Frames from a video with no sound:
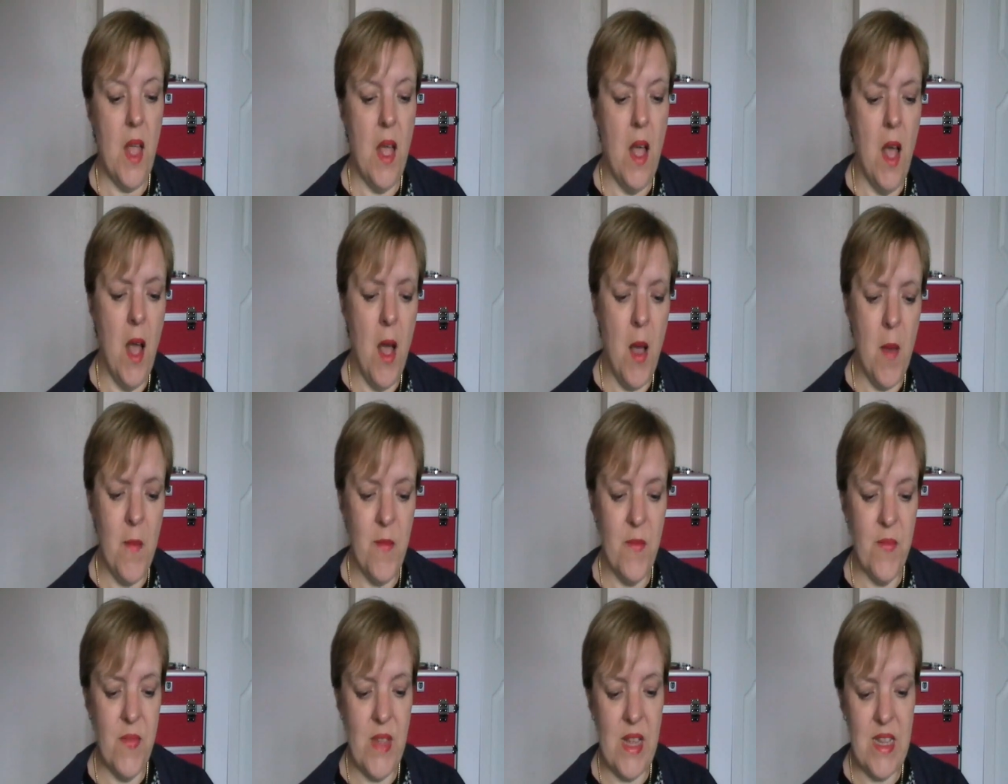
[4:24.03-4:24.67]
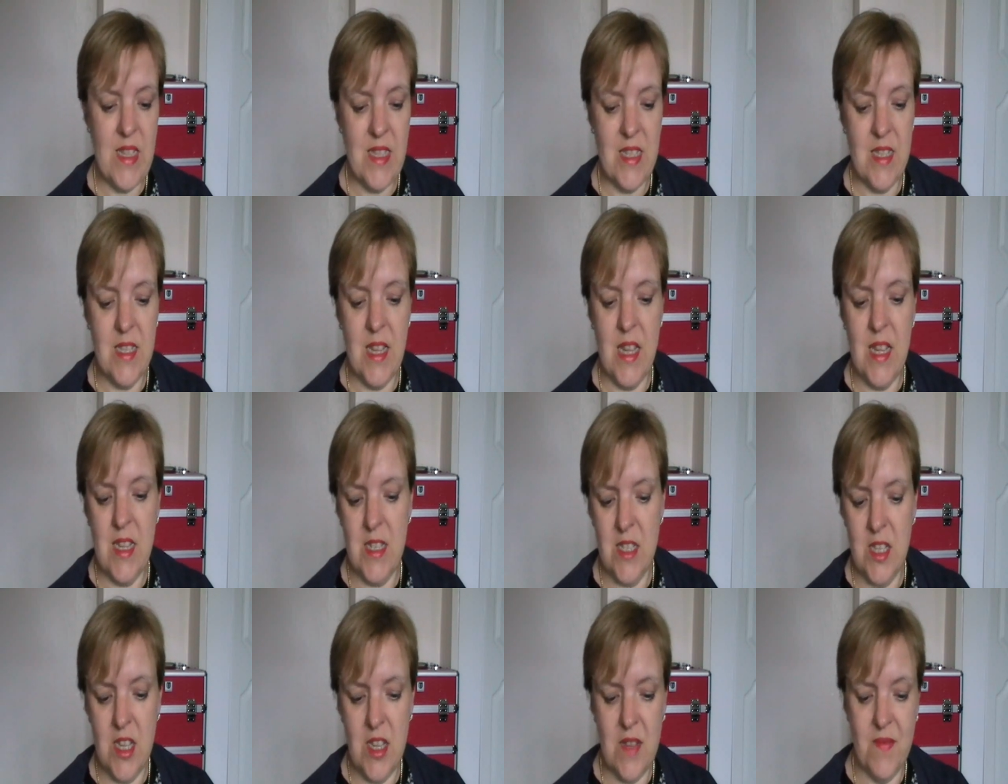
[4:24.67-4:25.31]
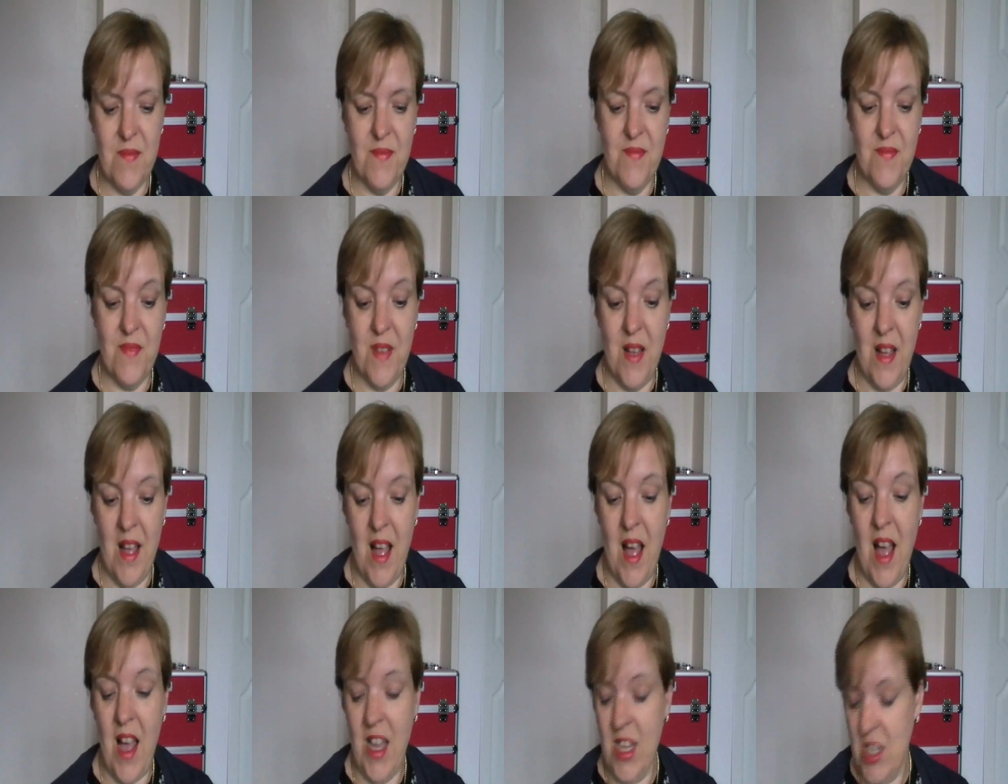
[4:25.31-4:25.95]
Um, this season
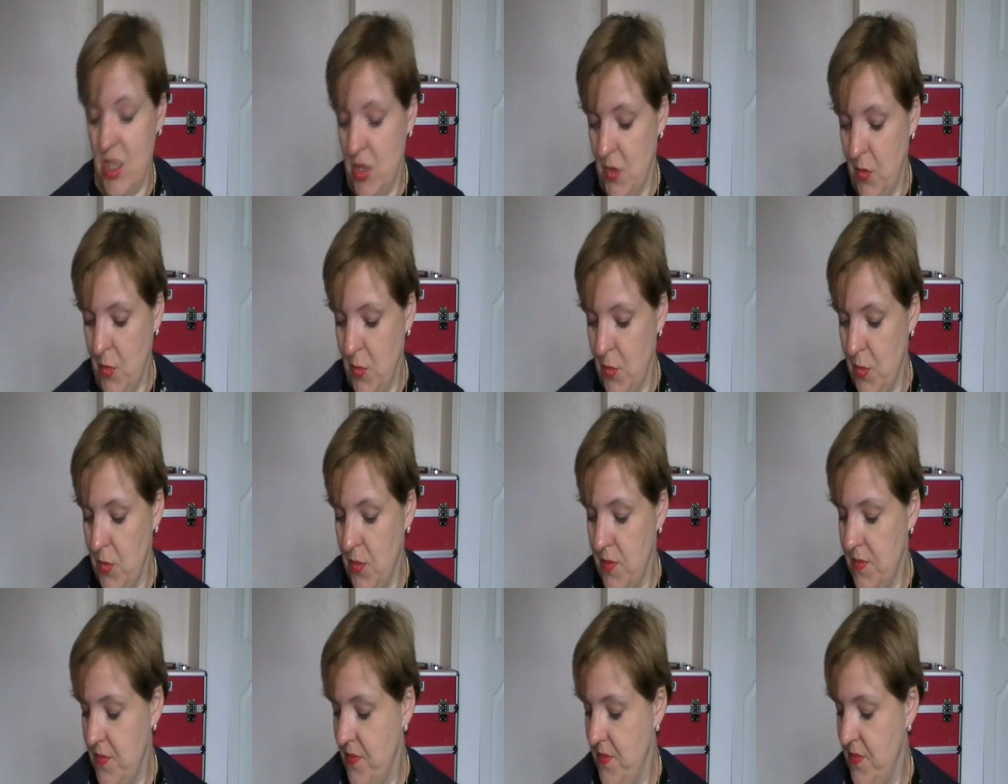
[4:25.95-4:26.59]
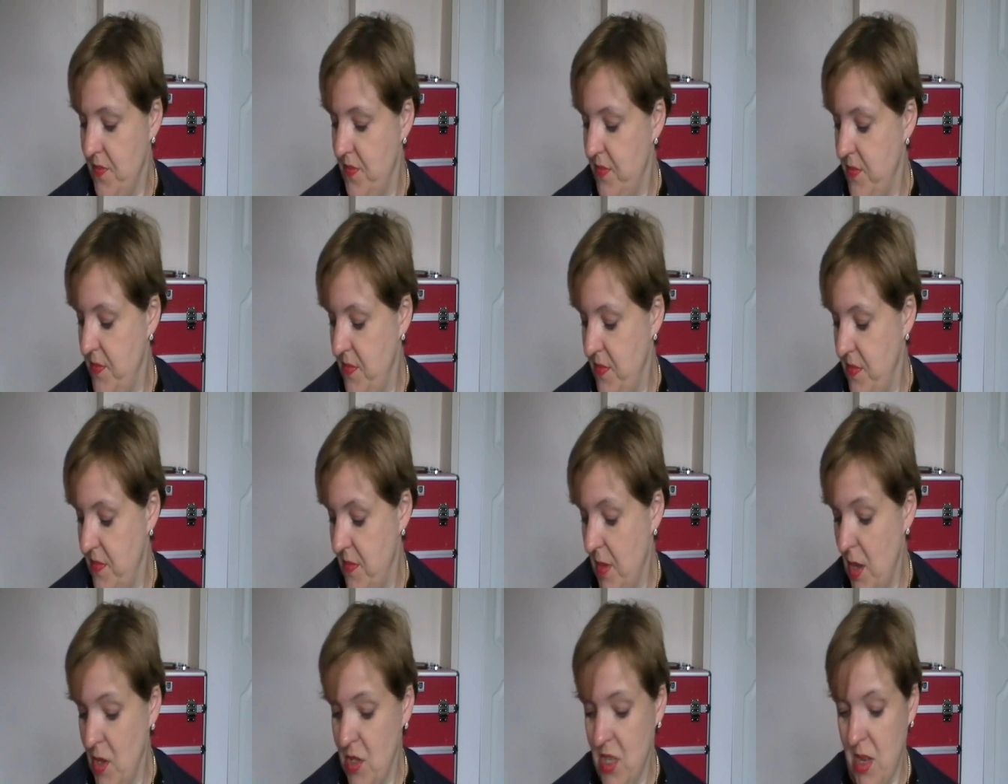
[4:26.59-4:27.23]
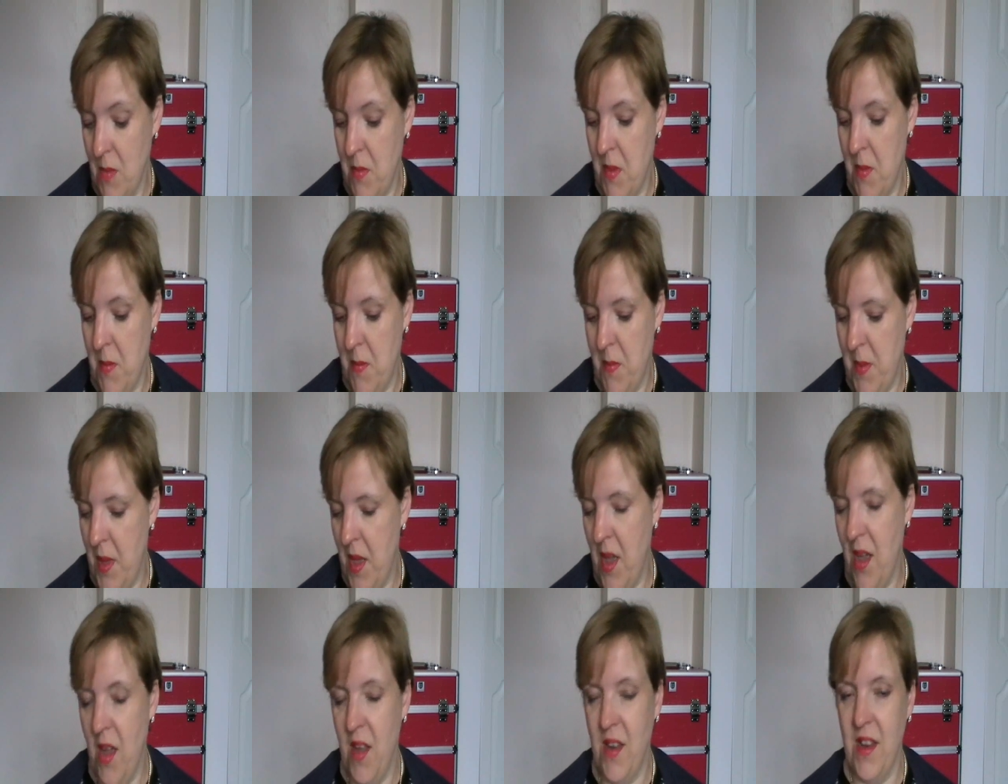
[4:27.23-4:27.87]
I shall mostly be
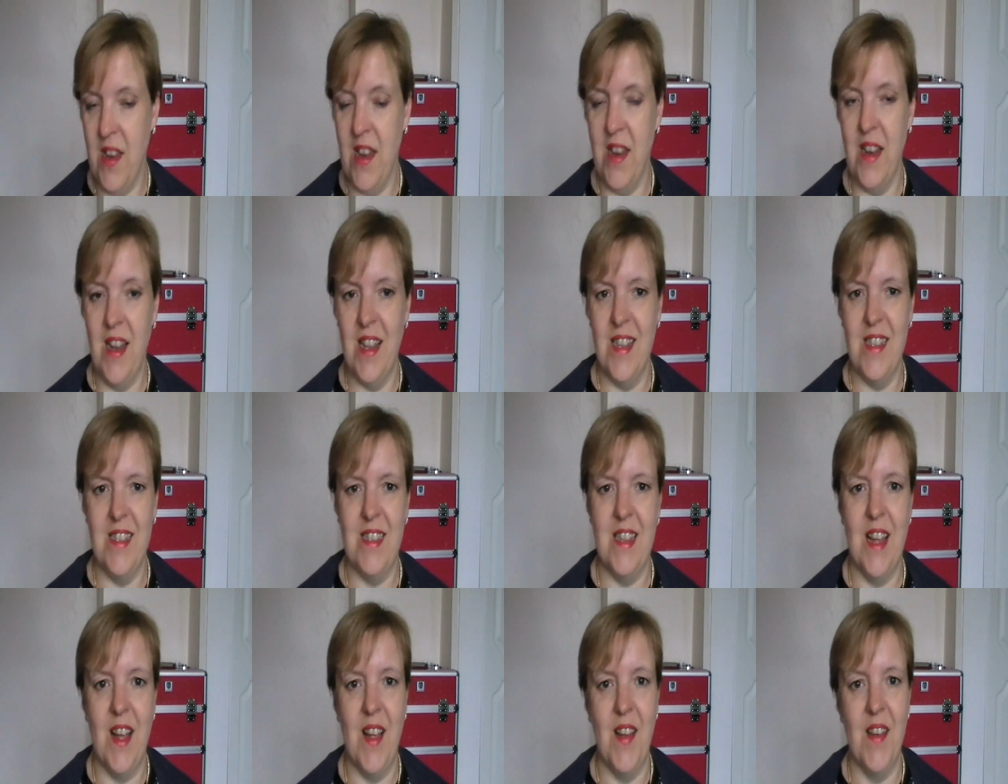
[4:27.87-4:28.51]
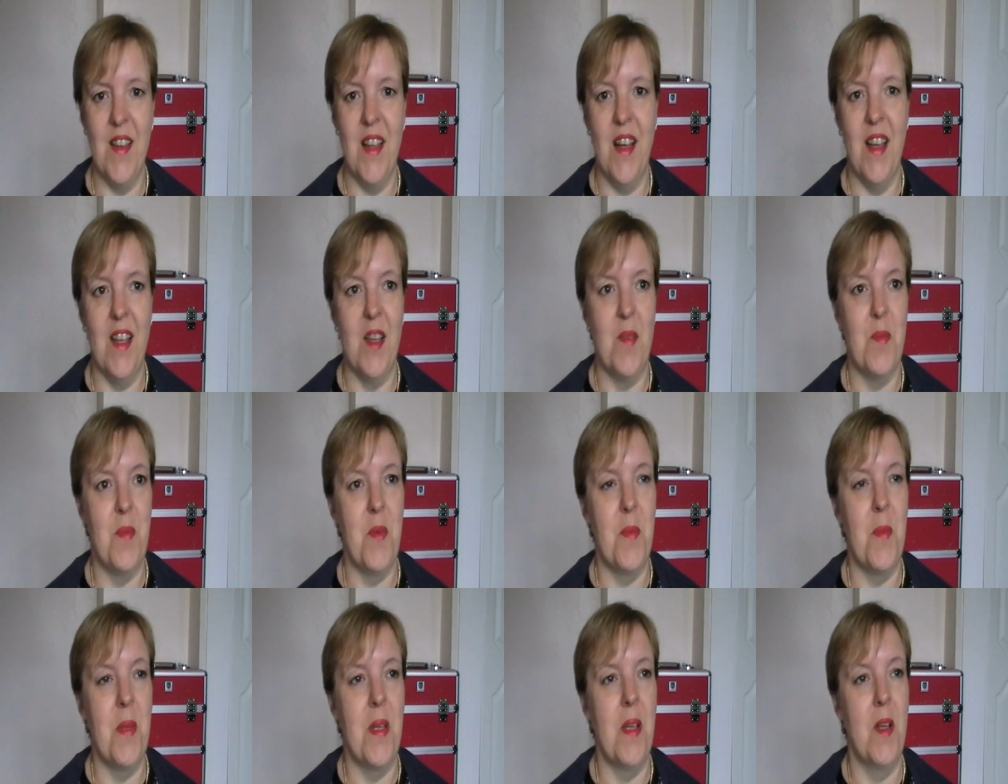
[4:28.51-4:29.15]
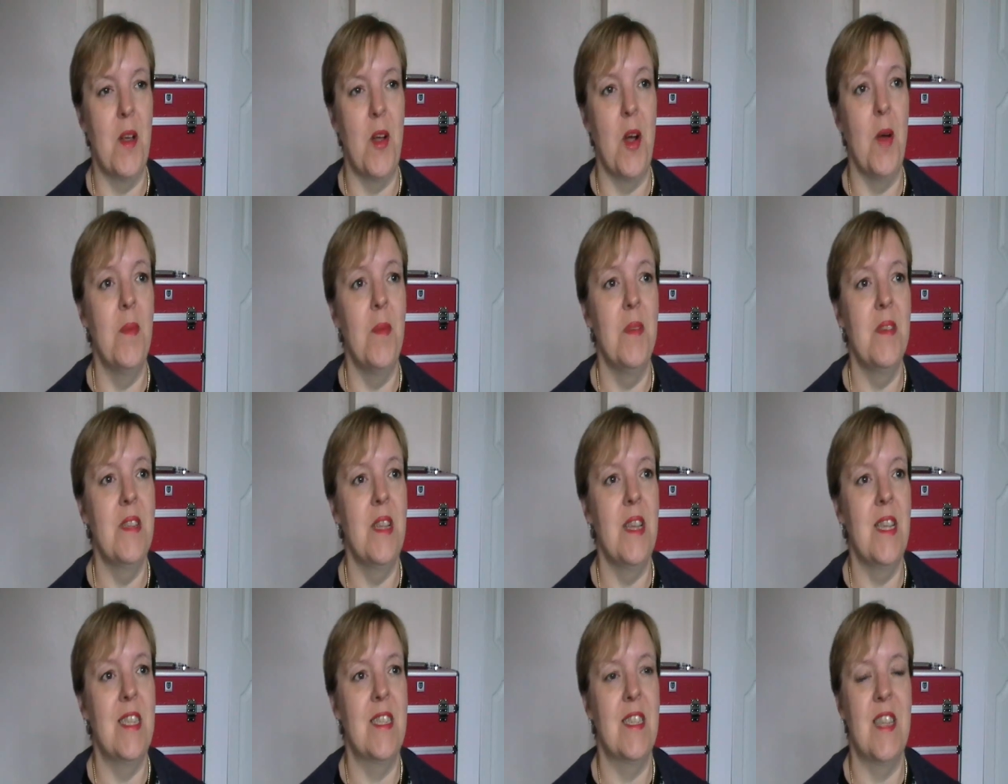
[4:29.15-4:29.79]
burning. I sound like a blooming
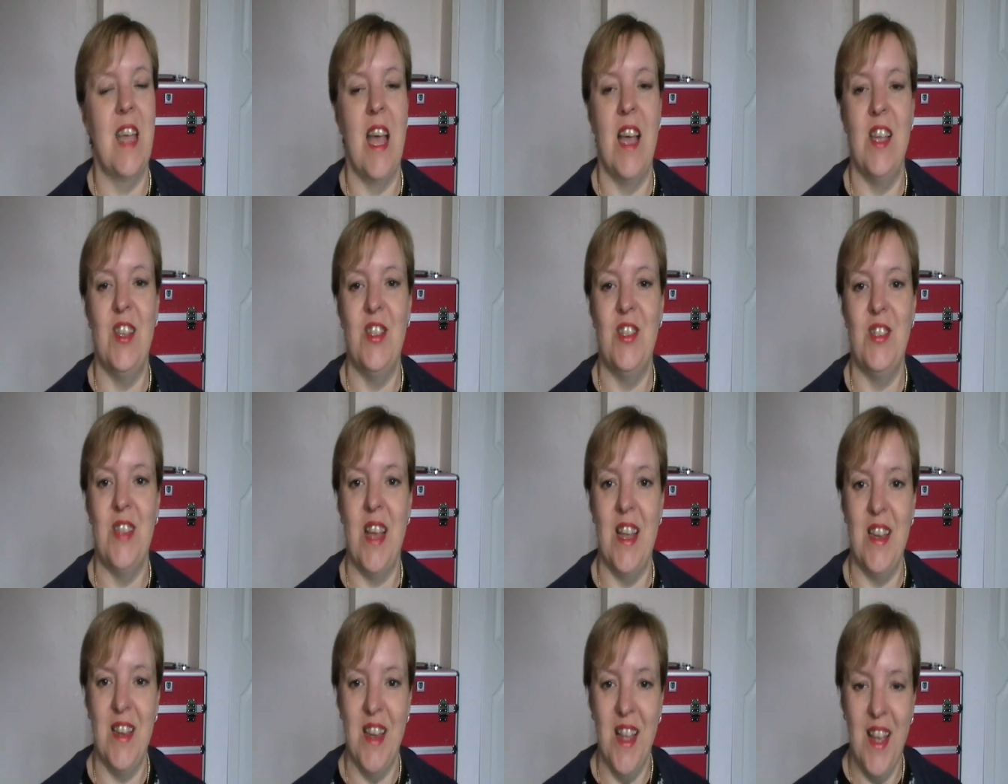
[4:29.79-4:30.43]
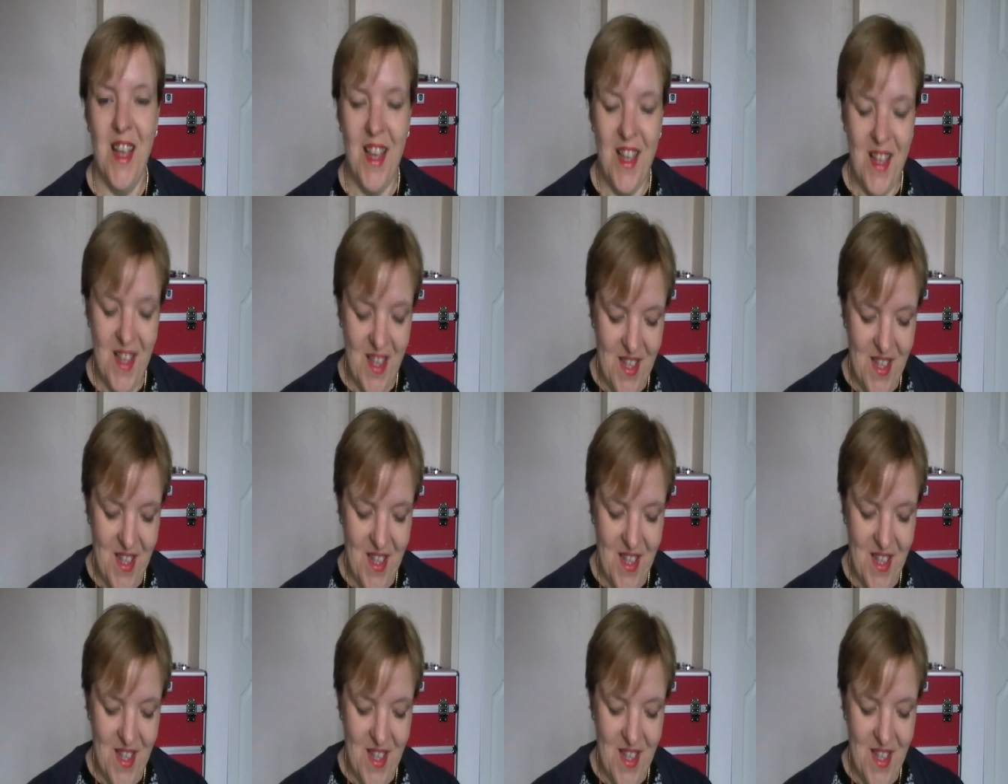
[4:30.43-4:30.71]
comedy sketch then.